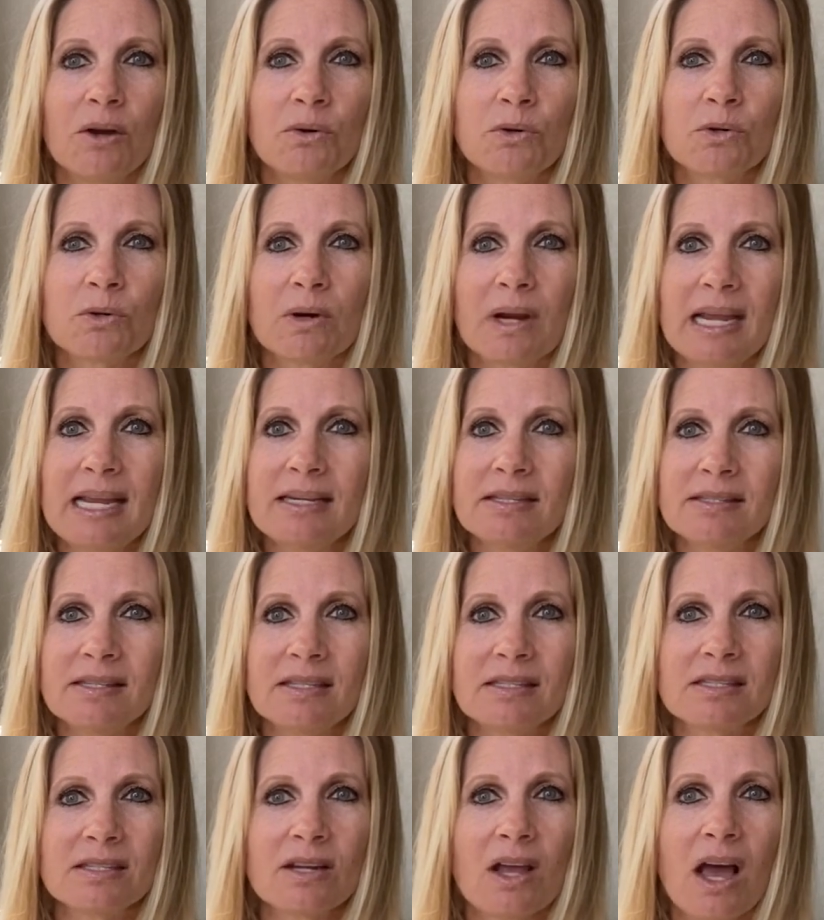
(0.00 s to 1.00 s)
grace
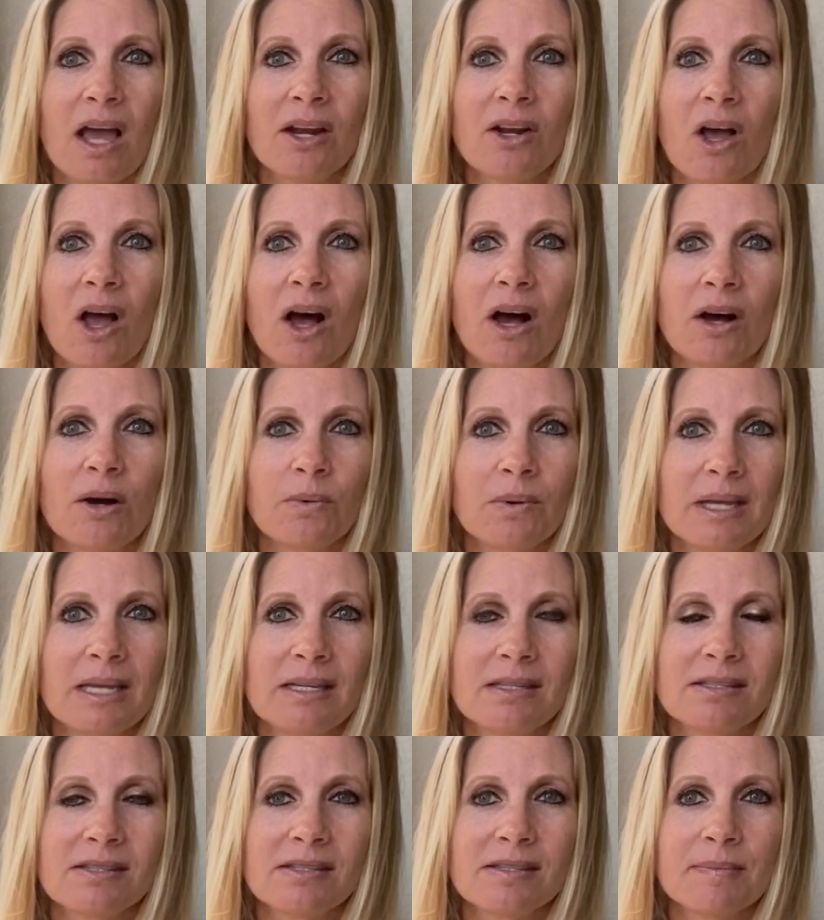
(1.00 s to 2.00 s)
is not
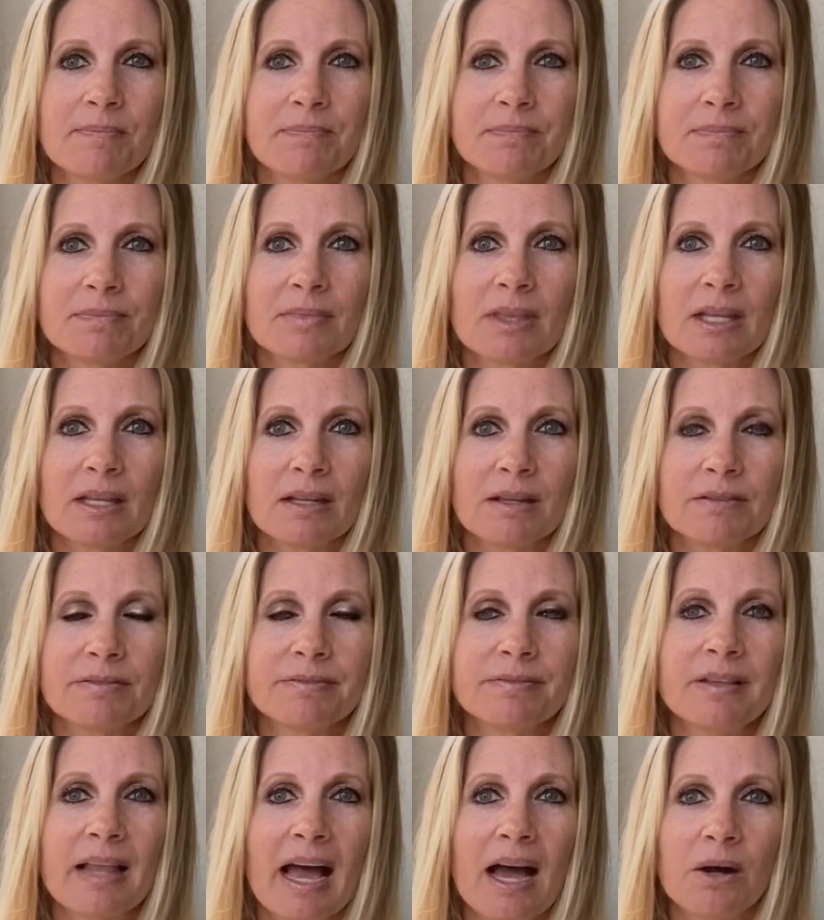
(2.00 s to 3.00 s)
always
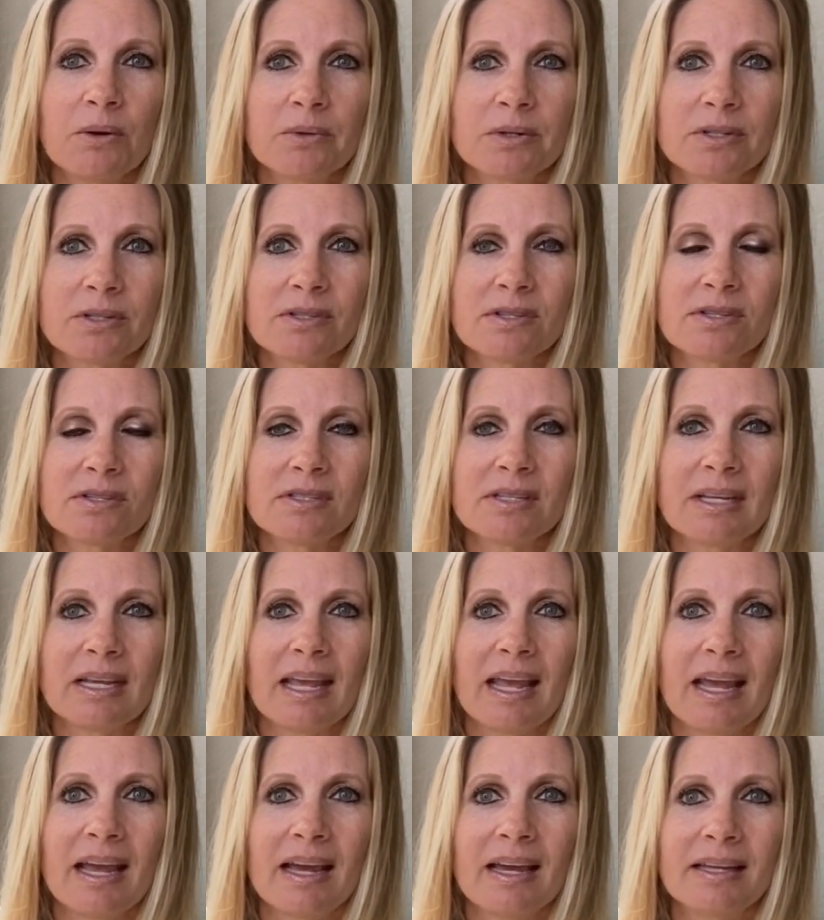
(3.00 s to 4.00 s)
flowers
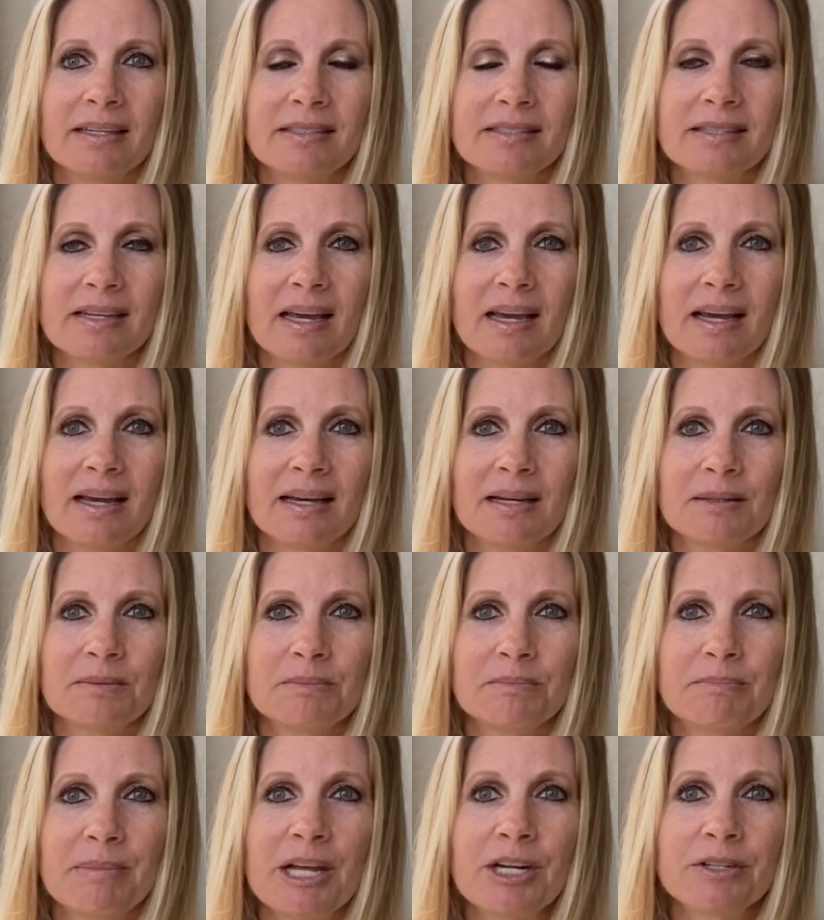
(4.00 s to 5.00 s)
and
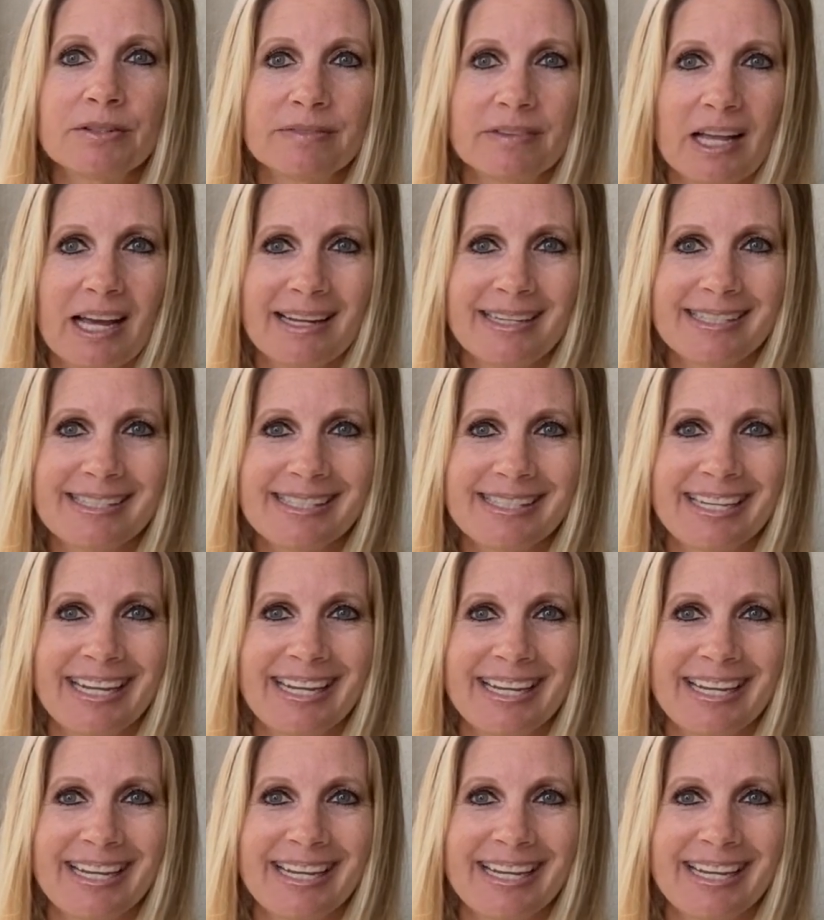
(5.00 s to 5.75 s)
butterflies.